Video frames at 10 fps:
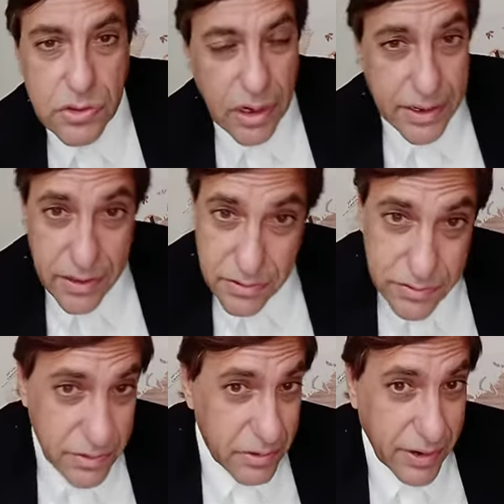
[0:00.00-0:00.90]
so let
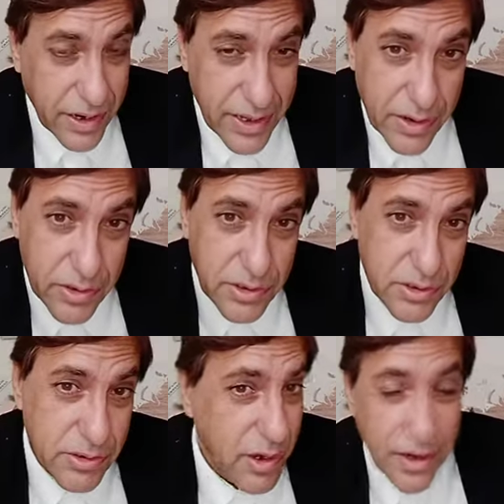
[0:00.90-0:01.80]
us quickly go
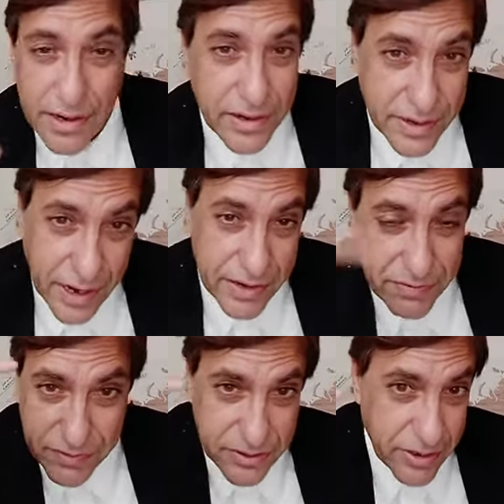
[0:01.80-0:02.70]
through,
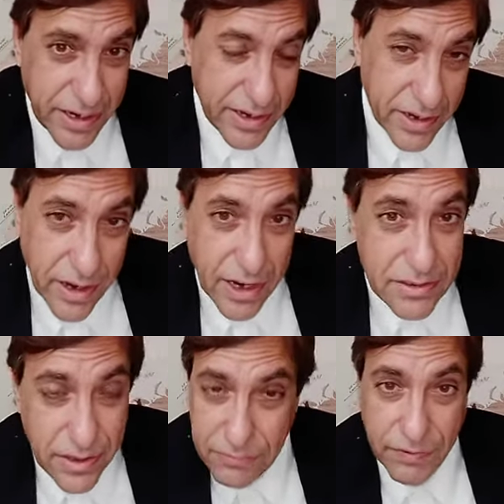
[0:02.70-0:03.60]
dive straight in
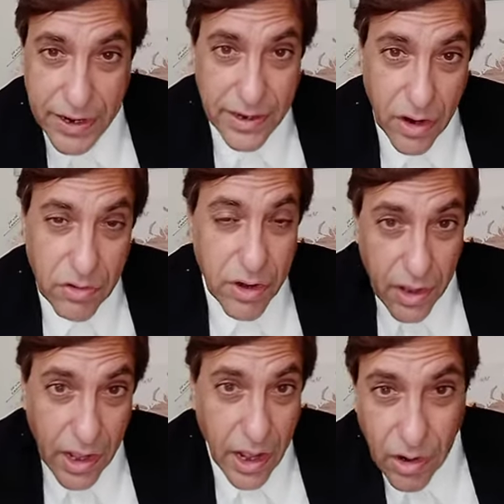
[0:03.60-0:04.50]
guys and find out
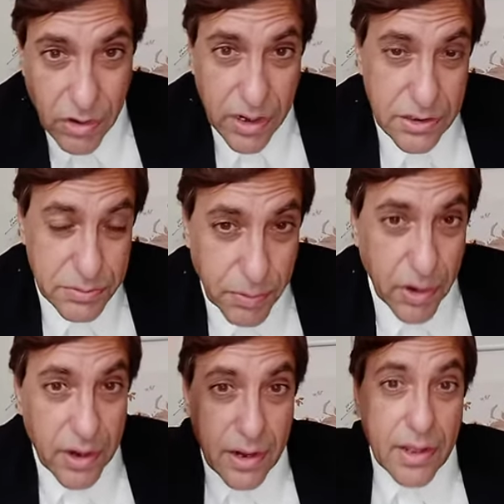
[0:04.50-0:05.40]
how does
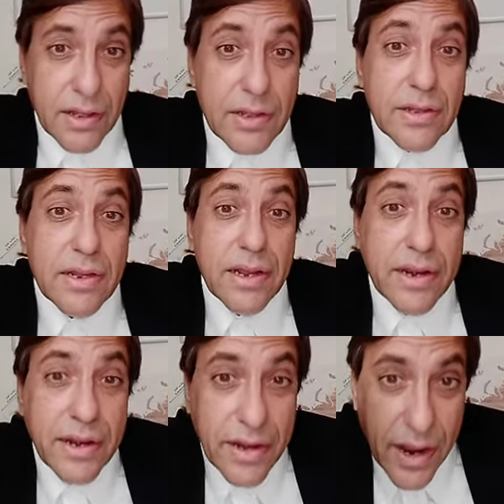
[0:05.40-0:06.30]
Paul
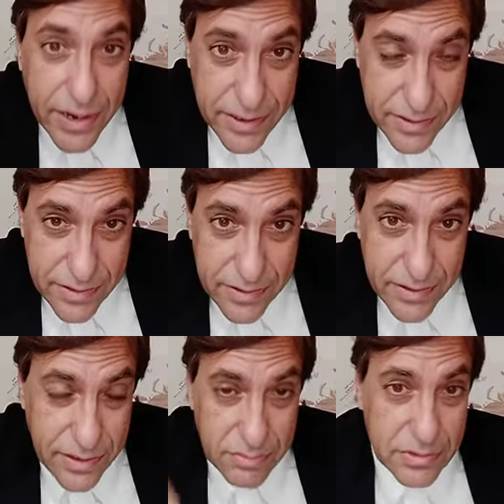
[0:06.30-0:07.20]
indict
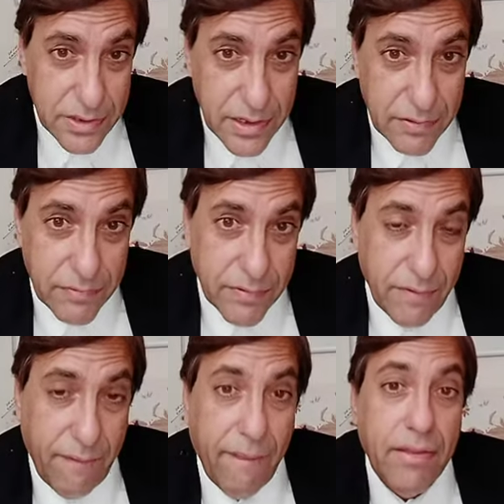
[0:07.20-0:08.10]
himself
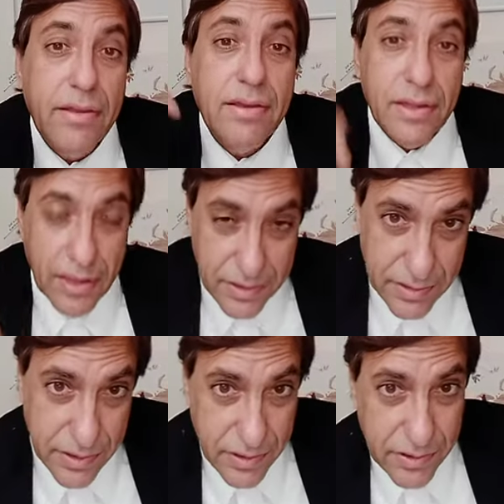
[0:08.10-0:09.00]

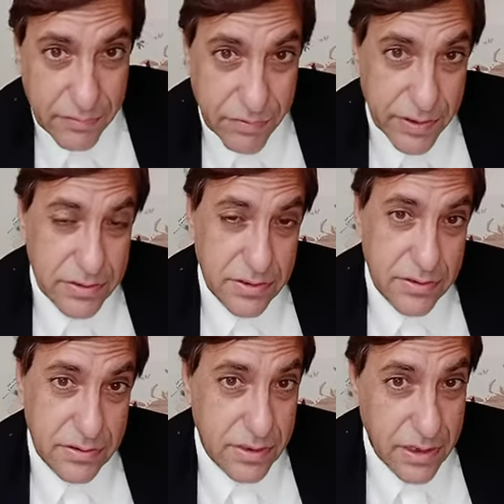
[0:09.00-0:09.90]
and then
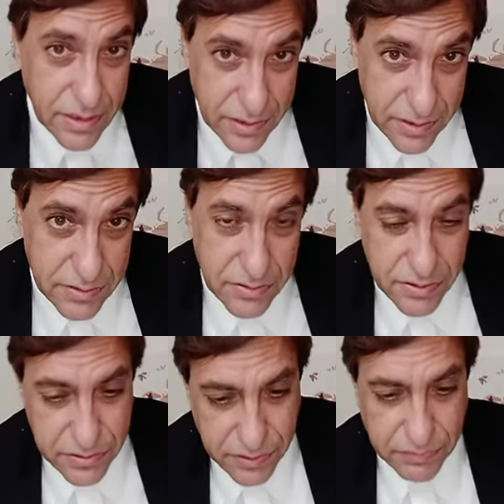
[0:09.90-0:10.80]
confesses that he is
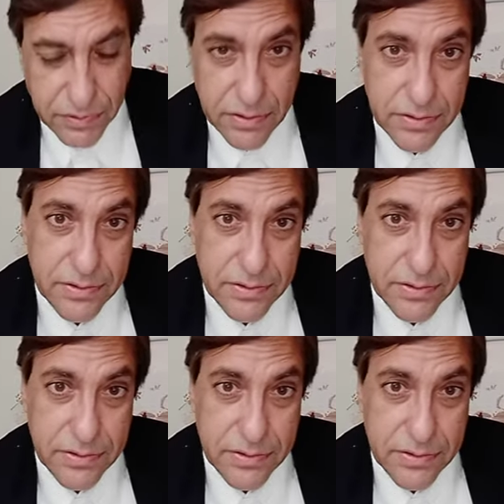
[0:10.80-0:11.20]
a deceiver,